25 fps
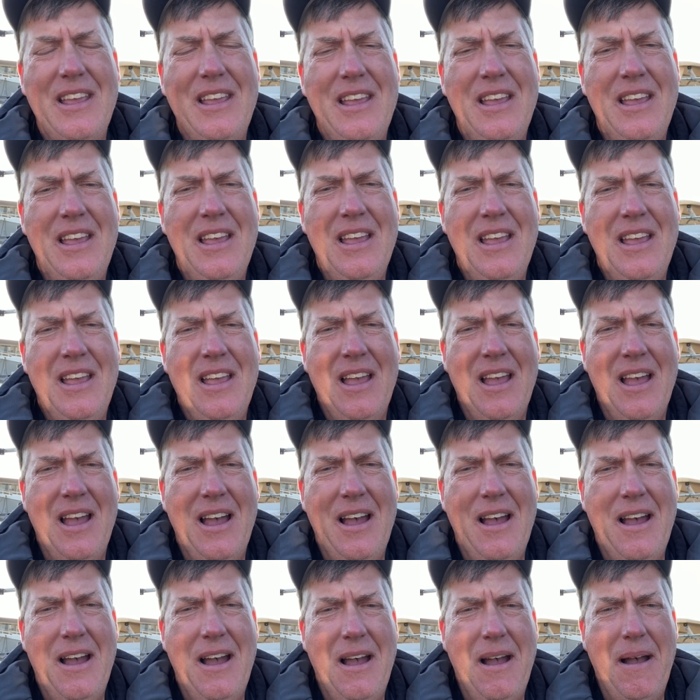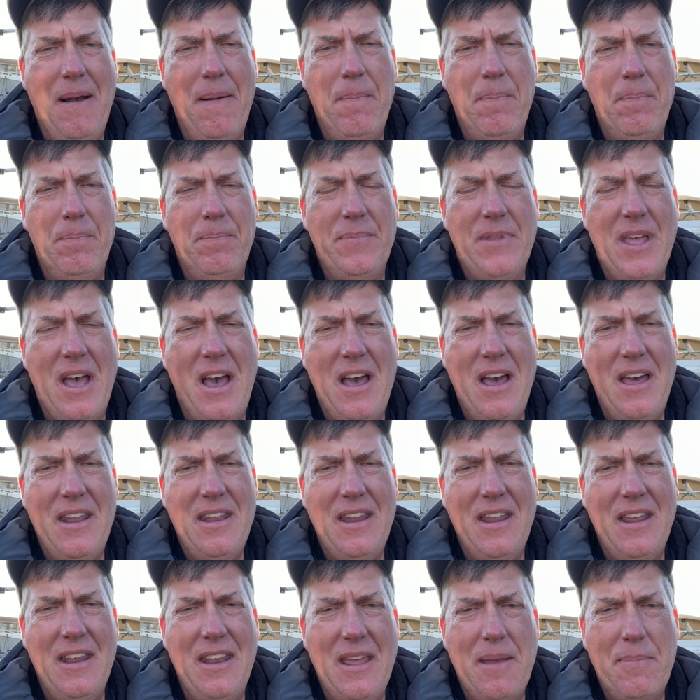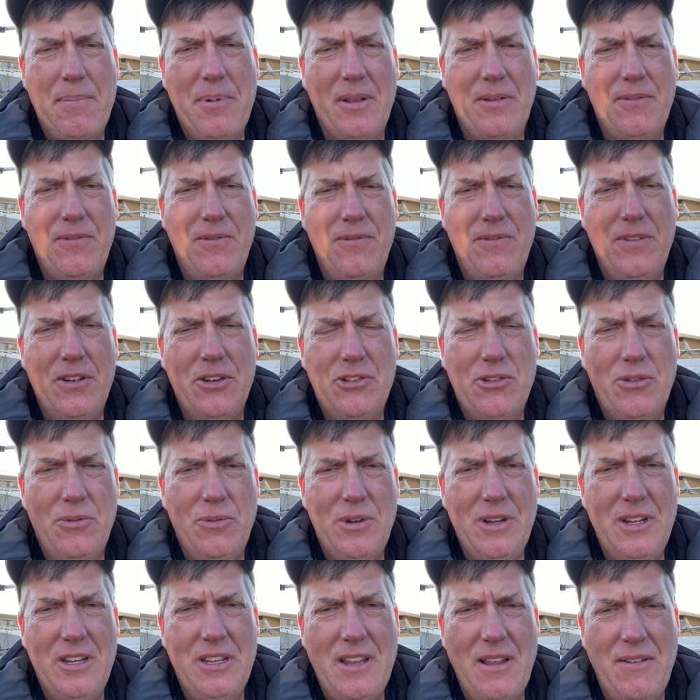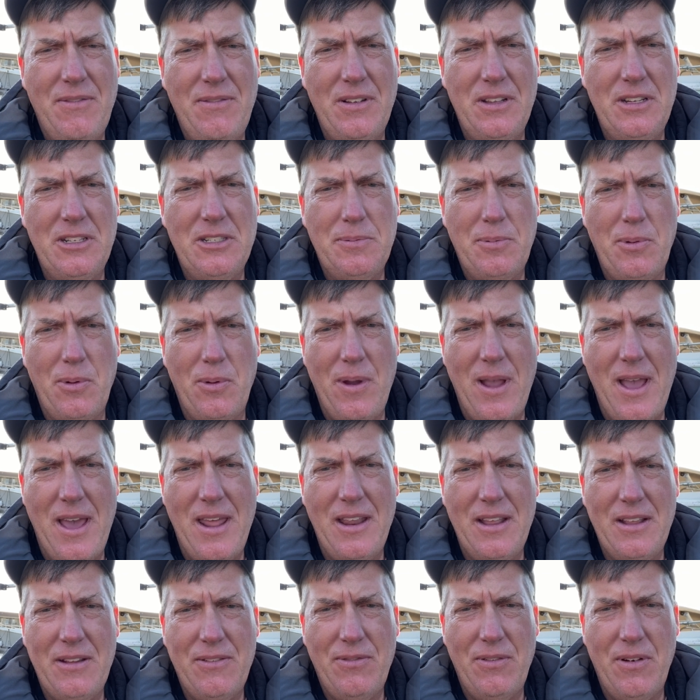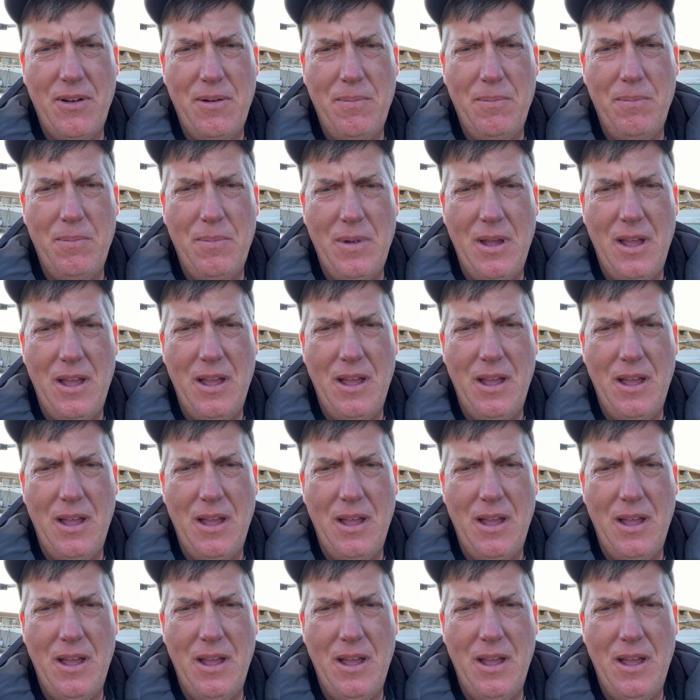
Not an epic fishery, definitely sporadic from